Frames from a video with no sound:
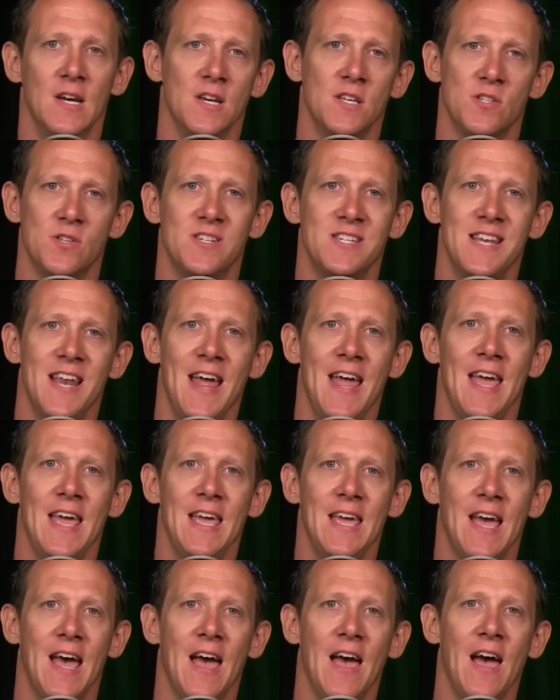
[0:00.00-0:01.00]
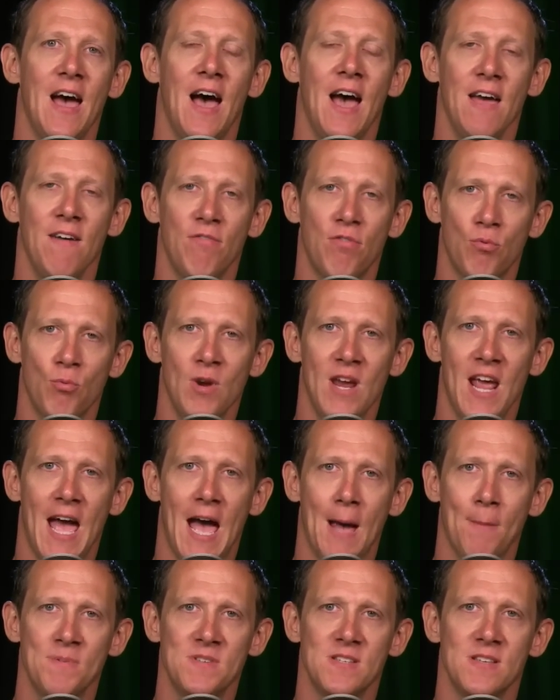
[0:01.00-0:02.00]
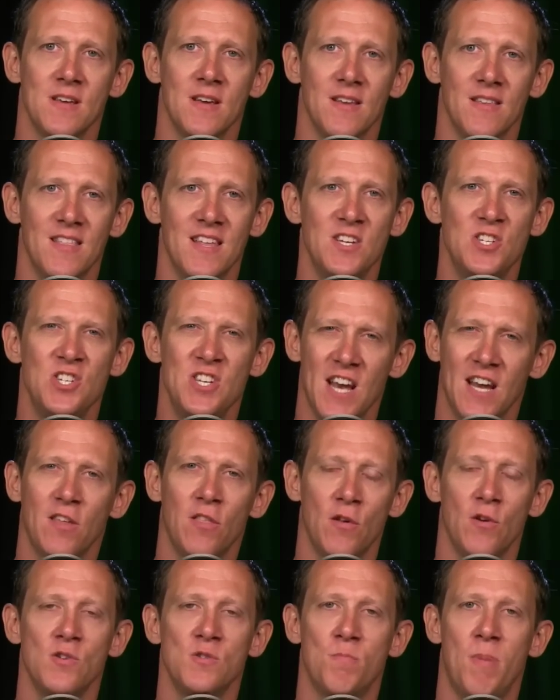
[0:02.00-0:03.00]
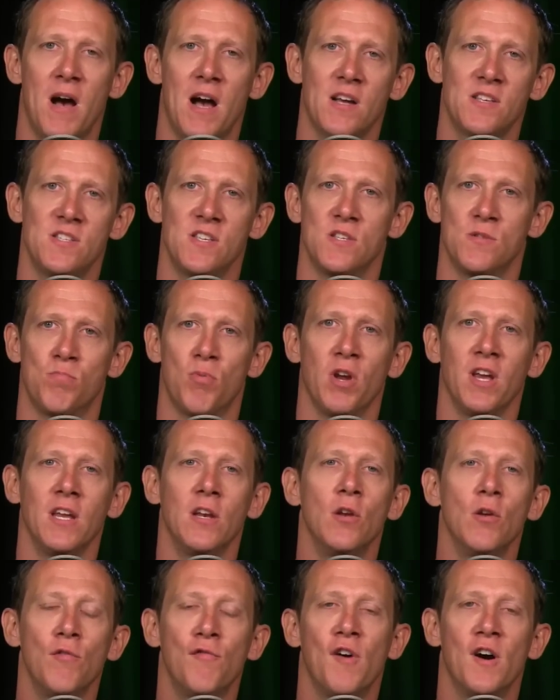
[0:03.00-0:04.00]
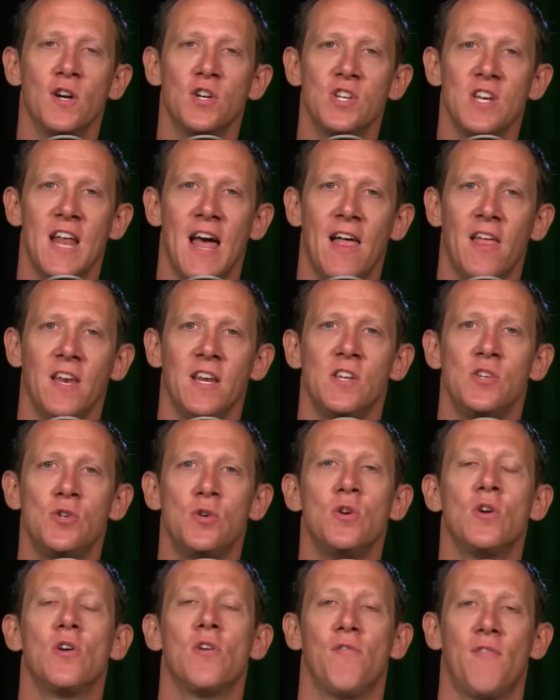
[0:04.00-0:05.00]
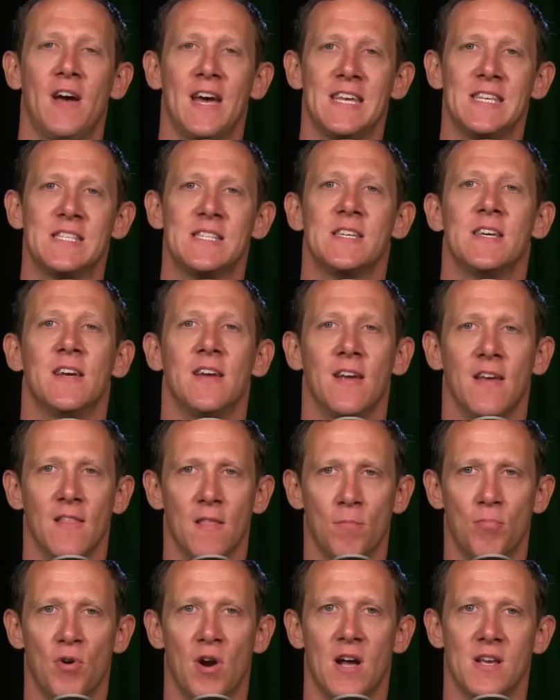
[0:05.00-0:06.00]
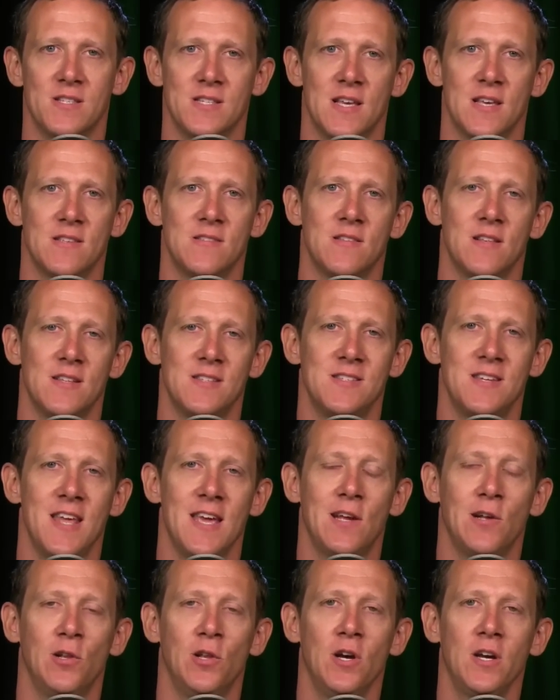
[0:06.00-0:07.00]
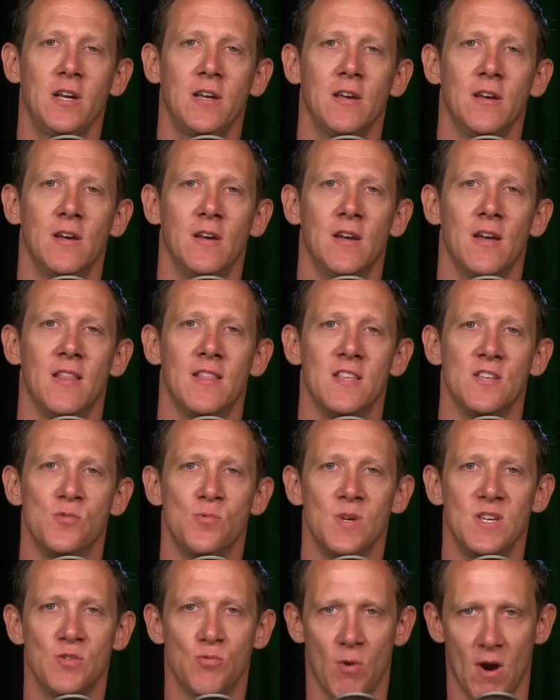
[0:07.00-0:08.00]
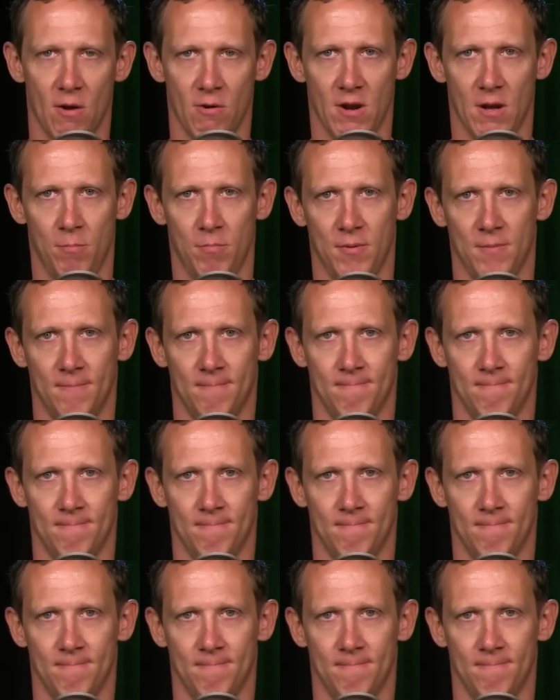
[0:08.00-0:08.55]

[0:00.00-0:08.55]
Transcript: So today, I have three apps that check those boxes, bringing new functionality to your device in the process. Let's take a look at this week's roundup.